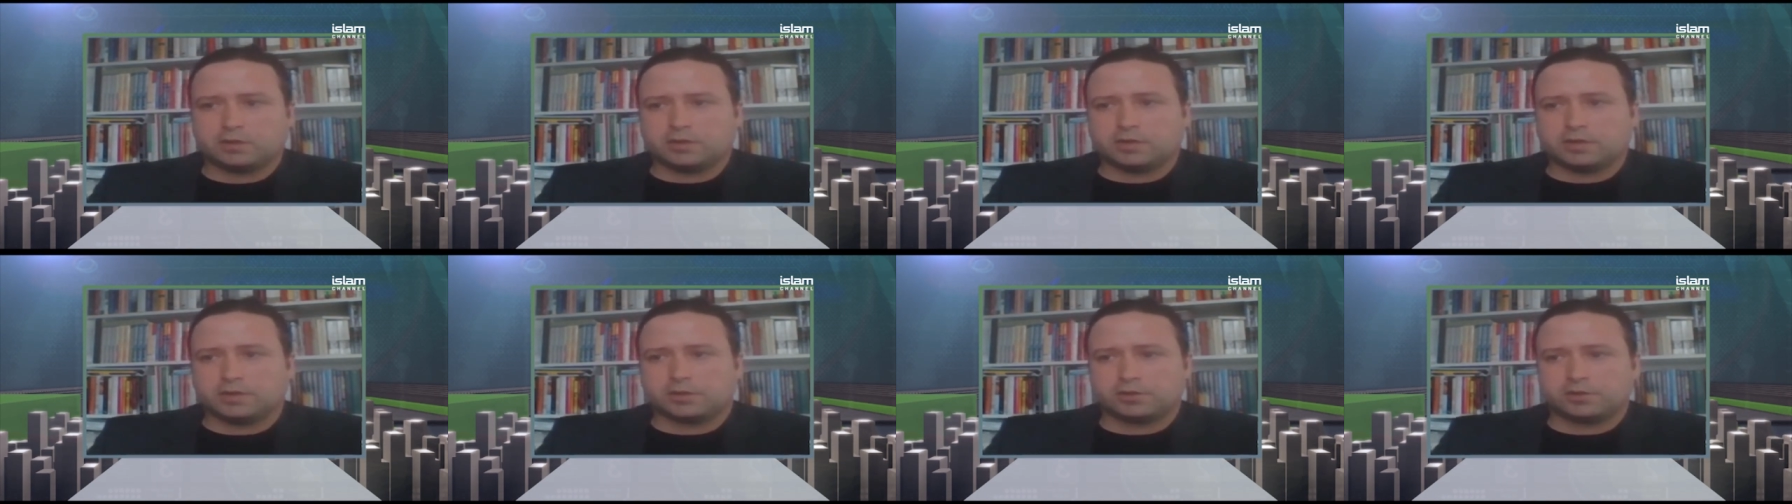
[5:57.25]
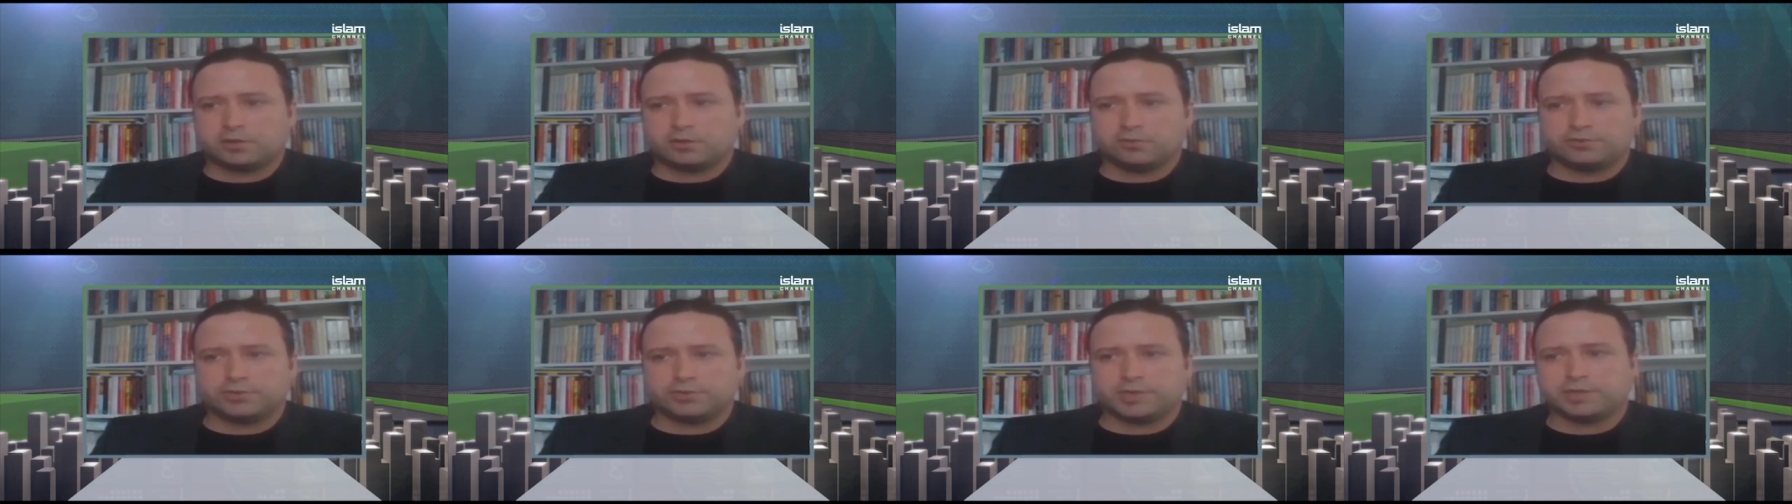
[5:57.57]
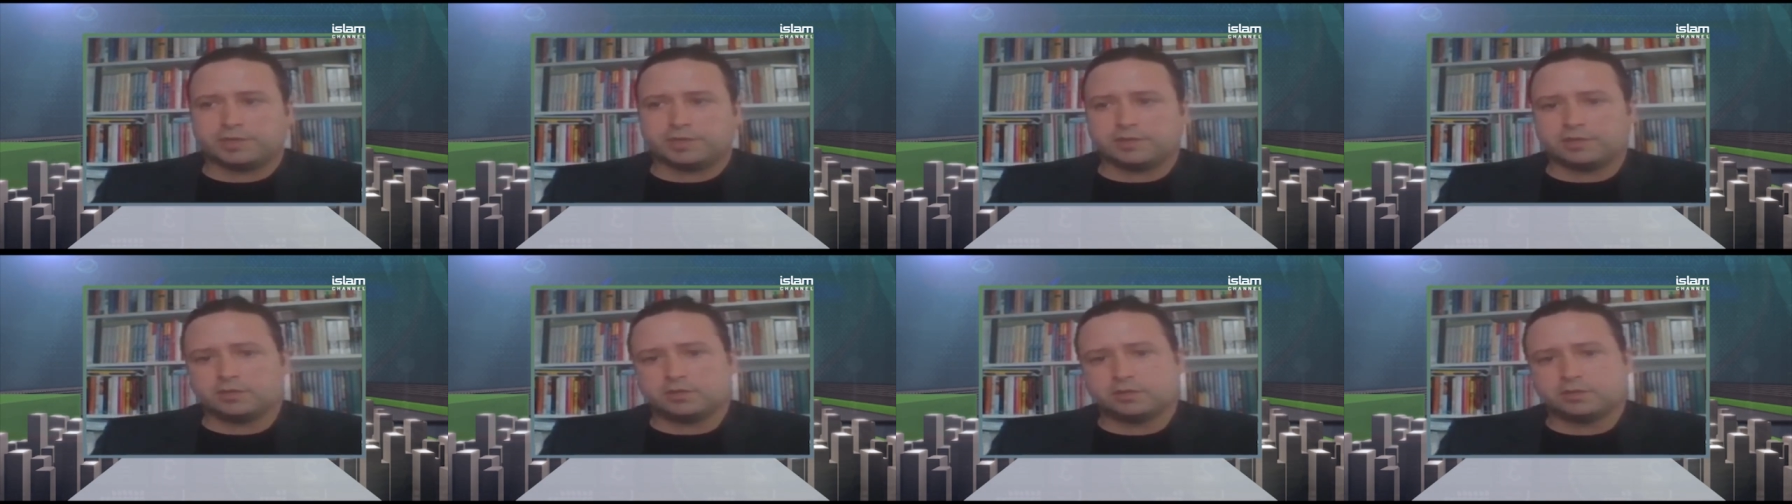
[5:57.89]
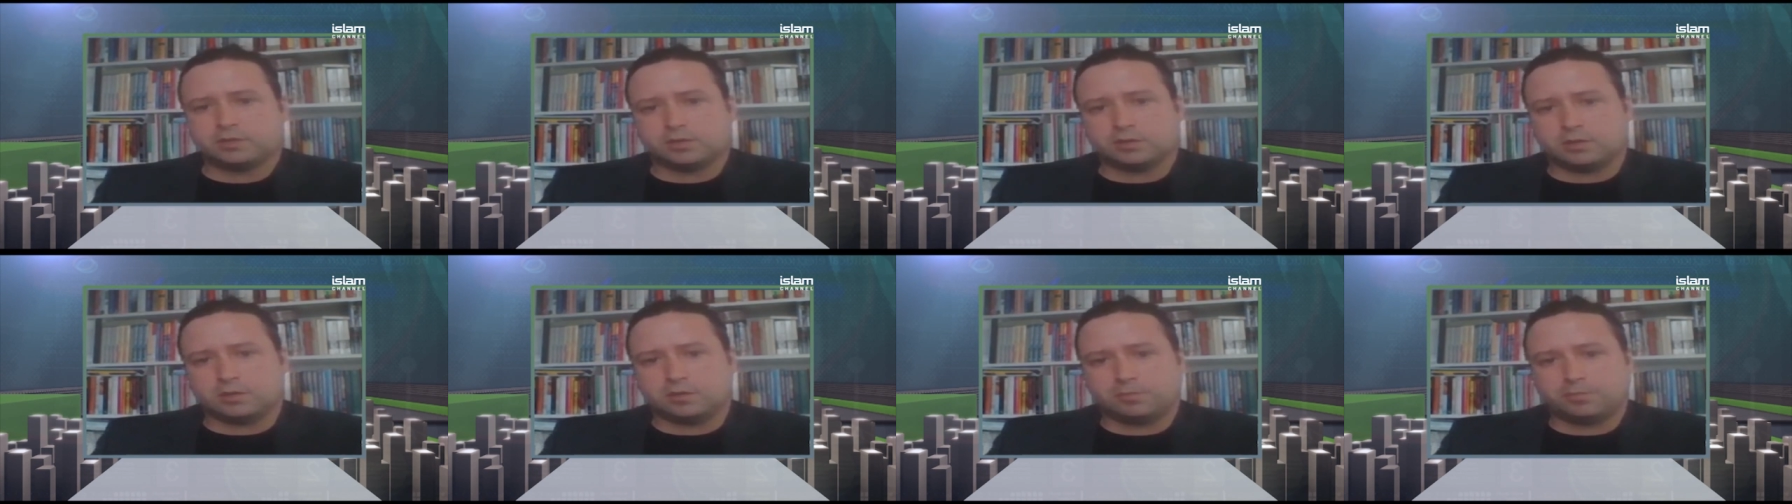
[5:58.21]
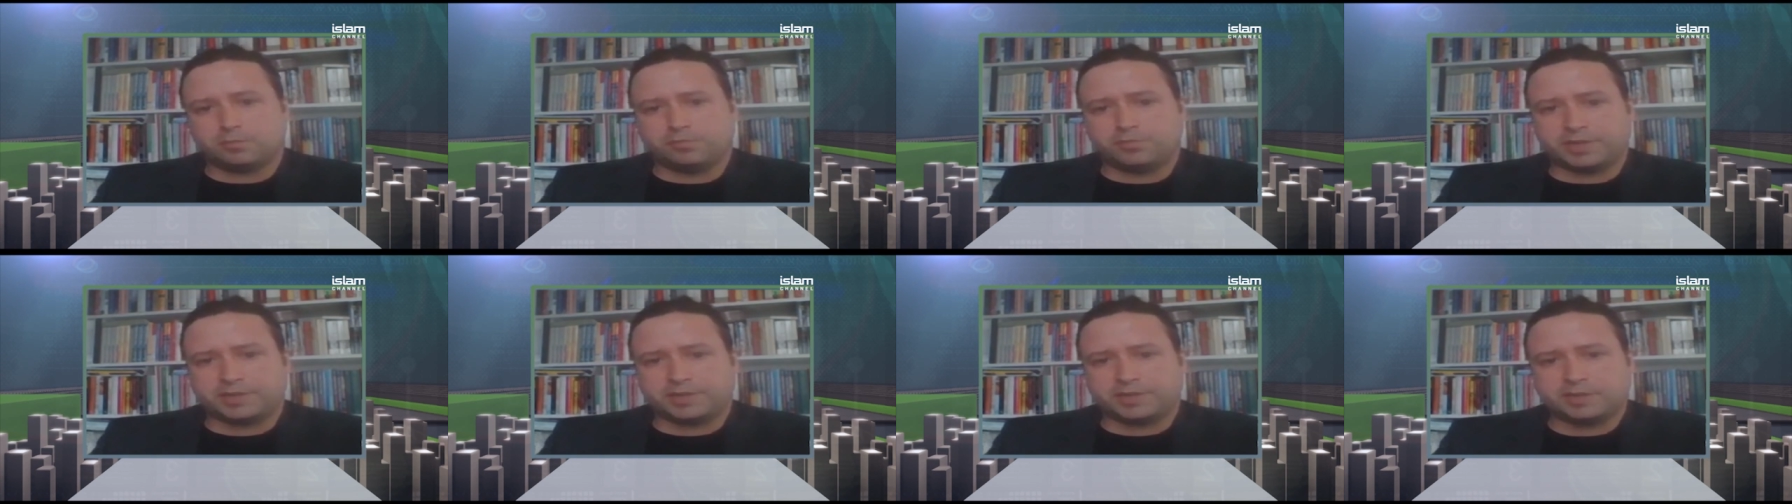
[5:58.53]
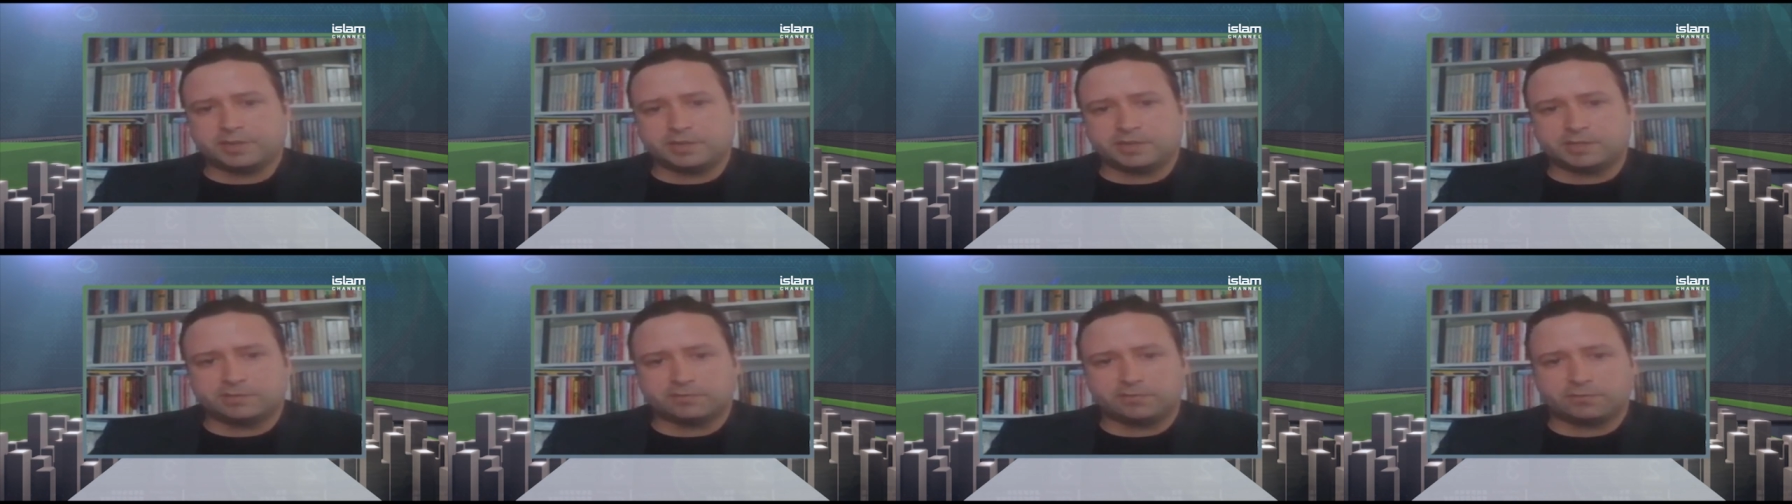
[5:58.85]
including big
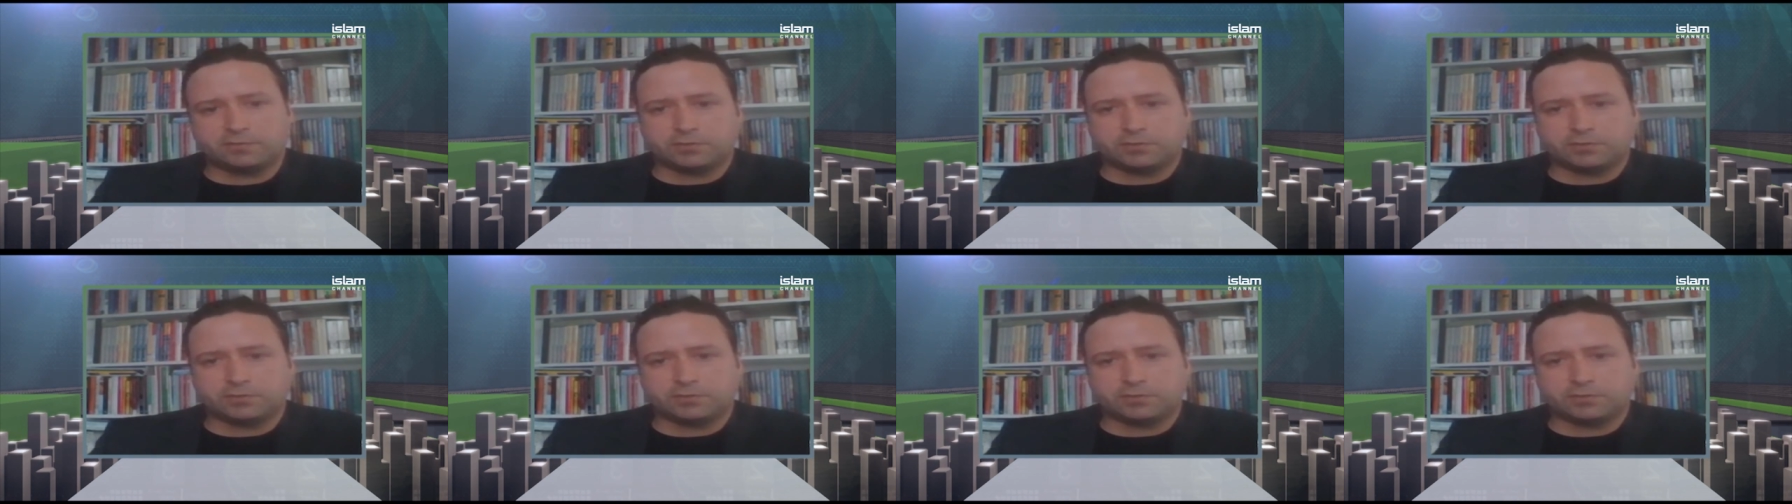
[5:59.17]
hits